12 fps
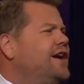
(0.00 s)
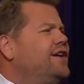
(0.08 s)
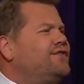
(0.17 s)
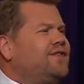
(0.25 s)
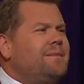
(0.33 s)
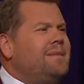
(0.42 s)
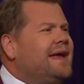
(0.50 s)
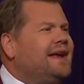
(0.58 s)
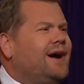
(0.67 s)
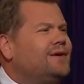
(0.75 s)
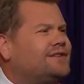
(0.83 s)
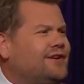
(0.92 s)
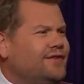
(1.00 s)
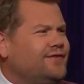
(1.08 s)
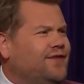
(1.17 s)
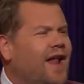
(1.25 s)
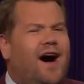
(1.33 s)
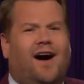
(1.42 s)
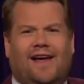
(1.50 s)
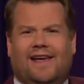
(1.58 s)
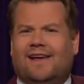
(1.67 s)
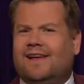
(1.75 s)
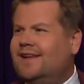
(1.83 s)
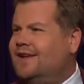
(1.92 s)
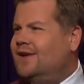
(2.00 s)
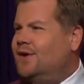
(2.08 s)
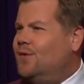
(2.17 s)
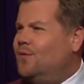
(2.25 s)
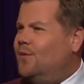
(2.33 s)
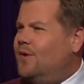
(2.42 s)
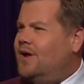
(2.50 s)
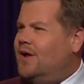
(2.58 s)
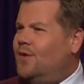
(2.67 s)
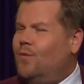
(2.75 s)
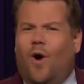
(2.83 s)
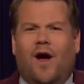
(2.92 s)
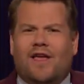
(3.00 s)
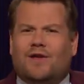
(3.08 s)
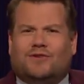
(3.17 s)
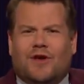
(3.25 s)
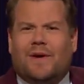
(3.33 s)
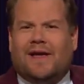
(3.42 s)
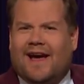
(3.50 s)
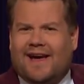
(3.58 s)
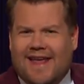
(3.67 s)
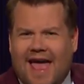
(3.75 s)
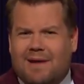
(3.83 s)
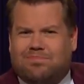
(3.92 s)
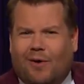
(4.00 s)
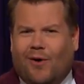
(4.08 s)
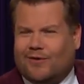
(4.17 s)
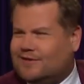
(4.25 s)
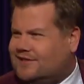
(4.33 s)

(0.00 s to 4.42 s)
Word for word: Flamingos can fly. What are you doing at an airport?